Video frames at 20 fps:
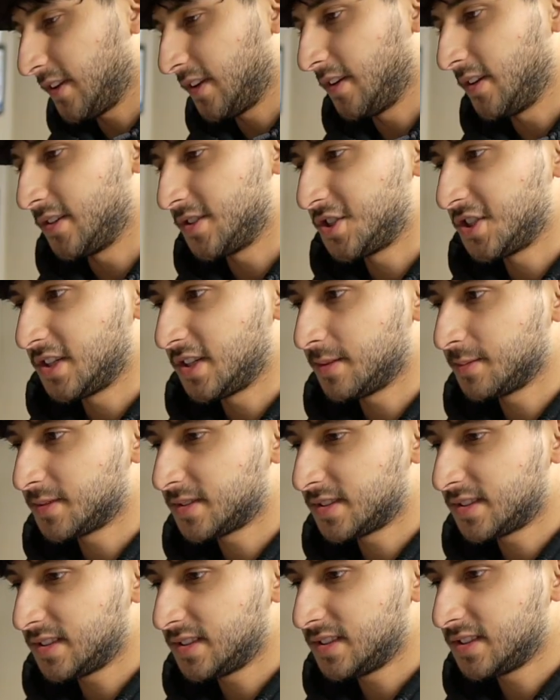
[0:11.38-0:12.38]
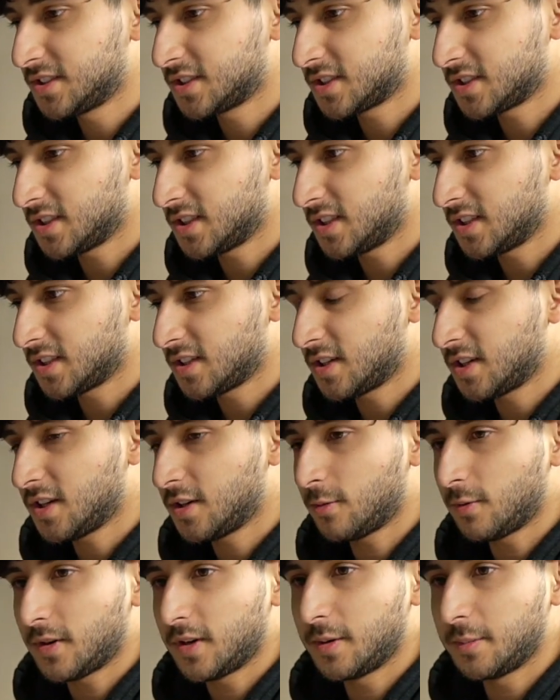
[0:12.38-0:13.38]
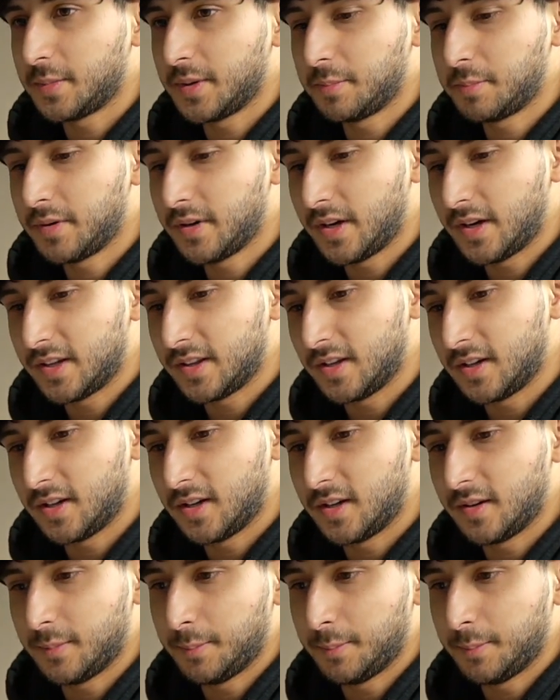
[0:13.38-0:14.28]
the GMC truck, we're gonna be putting the...